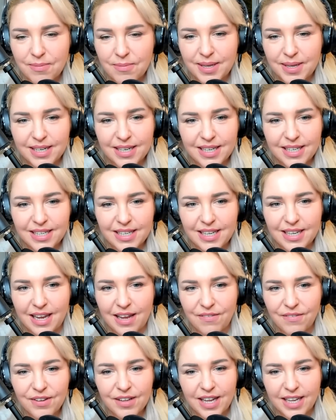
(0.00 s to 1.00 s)
I mean,
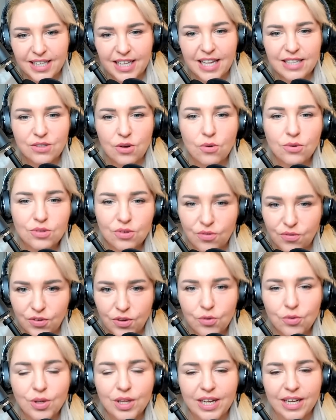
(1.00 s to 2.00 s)
I feel like that's also
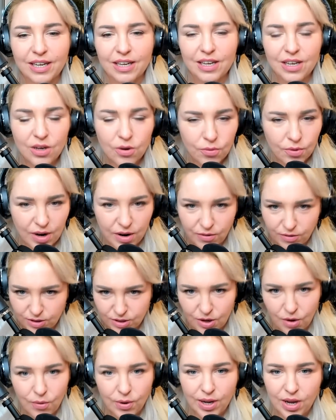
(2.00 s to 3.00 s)
fueling
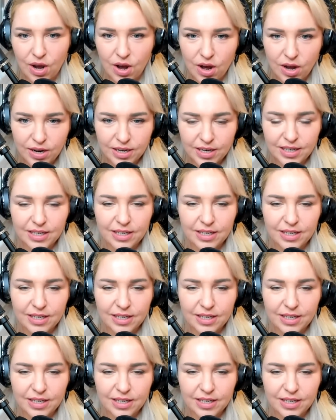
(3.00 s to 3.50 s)
whatever's going on,